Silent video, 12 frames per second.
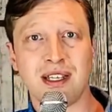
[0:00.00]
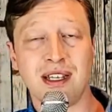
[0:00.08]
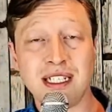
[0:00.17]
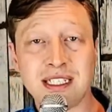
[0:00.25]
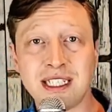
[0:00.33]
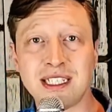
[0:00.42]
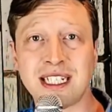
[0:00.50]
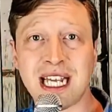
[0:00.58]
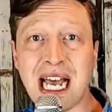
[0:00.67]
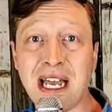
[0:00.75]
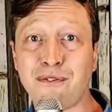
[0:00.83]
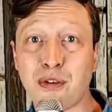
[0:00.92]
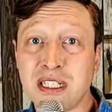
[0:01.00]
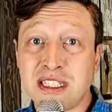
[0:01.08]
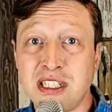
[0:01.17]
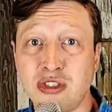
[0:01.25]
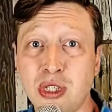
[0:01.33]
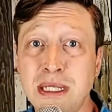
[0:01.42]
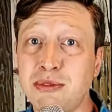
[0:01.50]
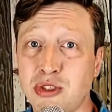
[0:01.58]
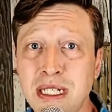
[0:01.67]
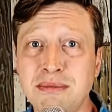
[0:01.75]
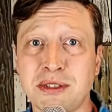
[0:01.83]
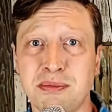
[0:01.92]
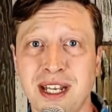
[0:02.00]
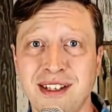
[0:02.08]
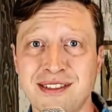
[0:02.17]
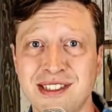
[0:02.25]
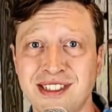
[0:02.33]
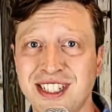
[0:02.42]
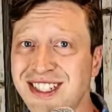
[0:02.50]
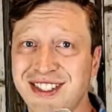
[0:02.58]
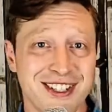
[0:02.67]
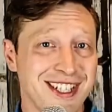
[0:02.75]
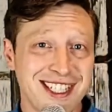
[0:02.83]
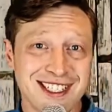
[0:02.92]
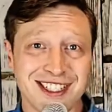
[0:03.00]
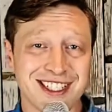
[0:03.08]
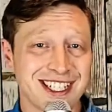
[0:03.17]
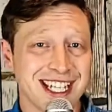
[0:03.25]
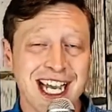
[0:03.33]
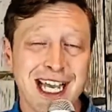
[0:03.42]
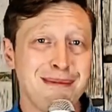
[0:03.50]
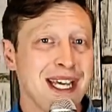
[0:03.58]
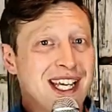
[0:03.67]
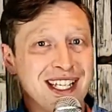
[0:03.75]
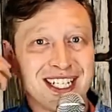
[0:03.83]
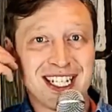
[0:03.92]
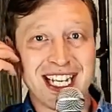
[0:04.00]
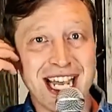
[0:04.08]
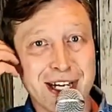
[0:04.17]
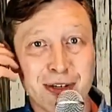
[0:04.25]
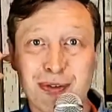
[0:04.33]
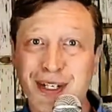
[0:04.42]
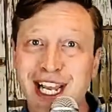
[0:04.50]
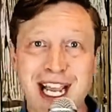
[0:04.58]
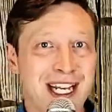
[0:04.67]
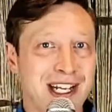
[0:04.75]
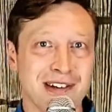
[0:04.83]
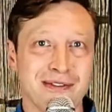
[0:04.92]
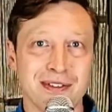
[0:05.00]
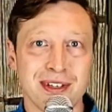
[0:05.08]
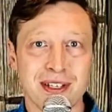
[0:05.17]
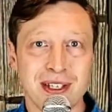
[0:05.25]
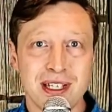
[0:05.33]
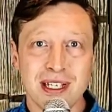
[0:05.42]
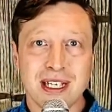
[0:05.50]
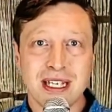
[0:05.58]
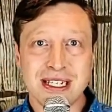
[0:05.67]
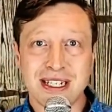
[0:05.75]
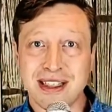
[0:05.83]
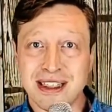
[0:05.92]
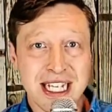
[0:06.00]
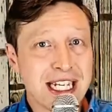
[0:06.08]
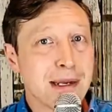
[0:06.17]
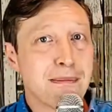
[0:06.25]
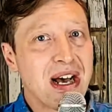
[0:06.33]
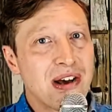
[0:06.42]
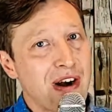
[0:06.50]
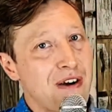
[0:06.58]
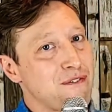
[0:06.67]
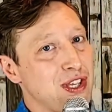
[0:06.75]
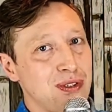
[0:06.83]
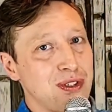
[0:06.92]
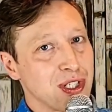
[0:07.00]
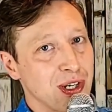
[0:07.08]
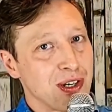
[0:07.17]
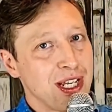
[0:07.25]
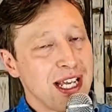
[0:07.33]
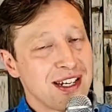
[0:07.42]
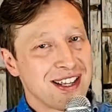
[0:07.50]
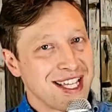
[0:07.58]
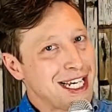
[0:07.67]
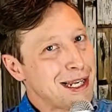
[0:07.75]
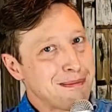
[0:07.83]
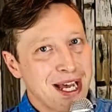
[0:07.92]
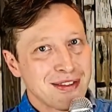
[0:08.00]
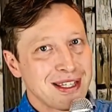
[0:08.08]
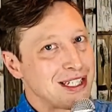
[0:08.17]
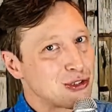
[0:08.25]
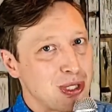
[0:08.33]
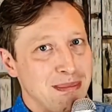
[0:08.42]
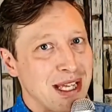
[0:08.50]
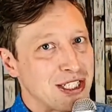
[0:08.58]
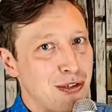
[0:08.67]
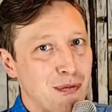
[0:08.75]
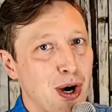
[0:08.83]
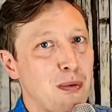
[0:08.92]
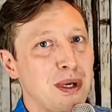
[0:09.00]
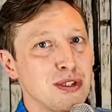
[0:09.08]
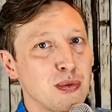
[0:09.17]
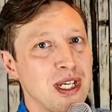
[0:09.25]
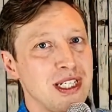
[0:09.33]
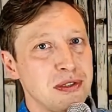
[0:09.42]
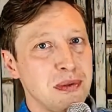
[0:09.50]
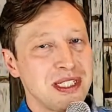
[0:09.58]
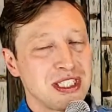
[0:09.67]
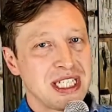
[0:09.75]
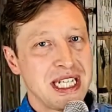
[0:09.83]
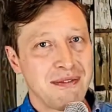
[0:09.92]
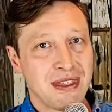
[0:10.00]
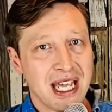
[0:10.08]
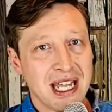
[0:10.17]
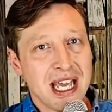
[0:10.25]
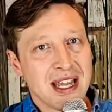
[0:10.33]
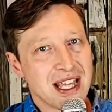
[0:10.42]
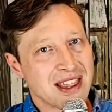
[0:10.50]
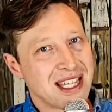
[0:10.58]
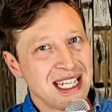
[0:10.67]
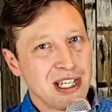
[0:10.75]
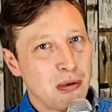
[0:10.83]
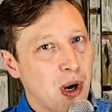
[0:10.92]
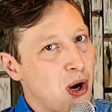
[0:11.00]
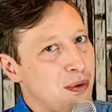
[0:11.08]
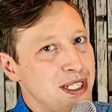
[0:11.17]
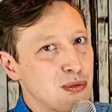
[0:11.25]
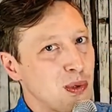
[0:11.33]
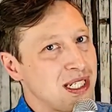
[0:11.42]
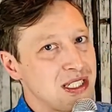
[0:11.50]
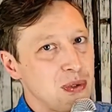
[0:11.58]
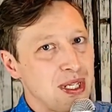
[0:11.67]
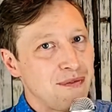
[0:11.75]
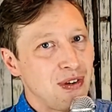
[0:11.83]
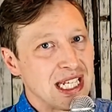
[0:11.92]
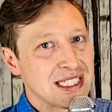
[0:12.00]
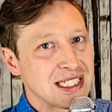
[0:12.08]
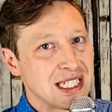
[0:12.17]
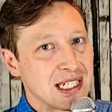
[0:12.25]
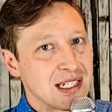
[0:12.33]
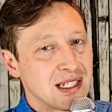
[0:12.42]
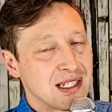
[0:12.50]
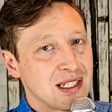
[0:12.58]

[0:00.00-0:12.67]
This is a time for us to dream dreams, brothers and sisters. This is a time to get creative, to think about our future, to think about that dream that you've always wanted to achieve, that thing you always wanted to invest in.